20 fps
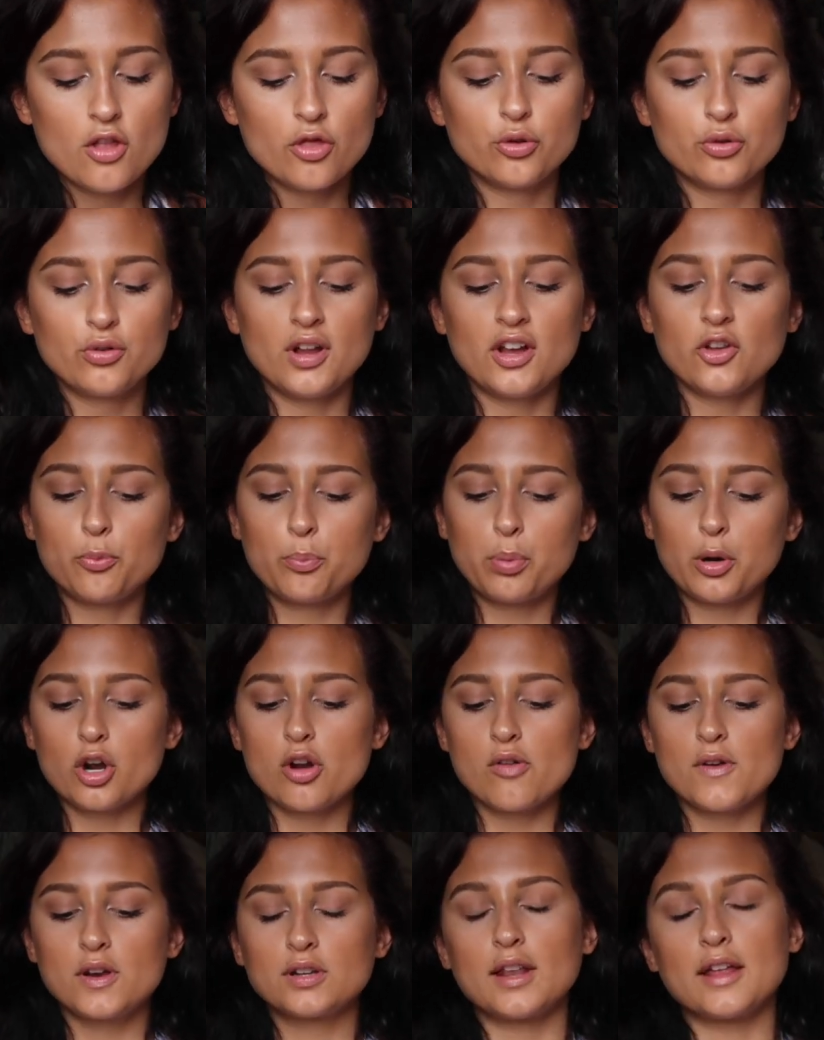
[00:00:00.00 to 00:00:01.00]
They're nice,
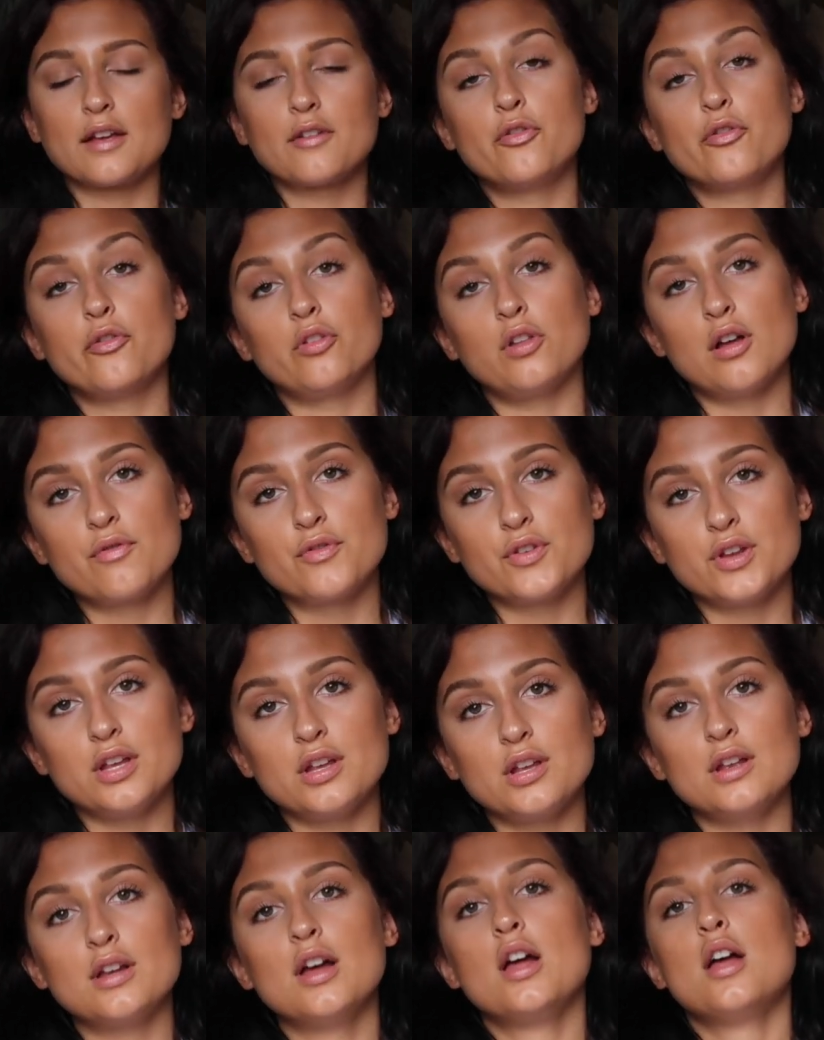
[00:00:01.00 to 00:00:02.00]
perfect, like
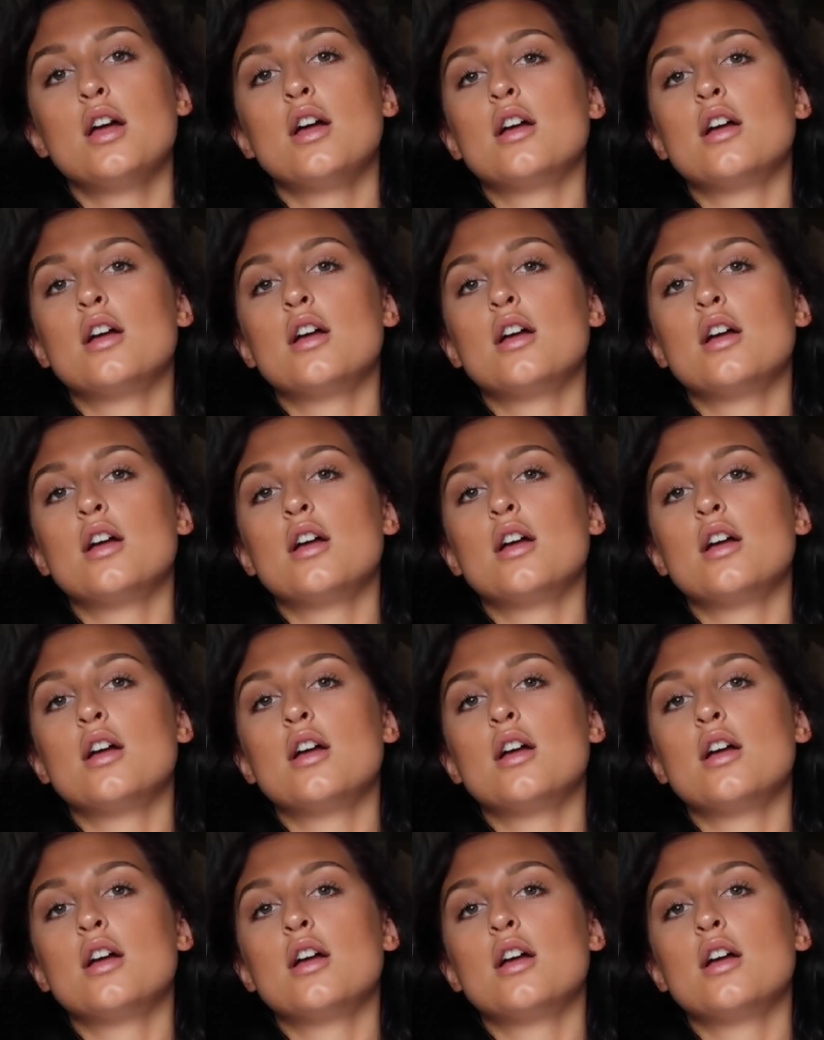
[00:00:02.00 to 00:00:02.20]
fluffy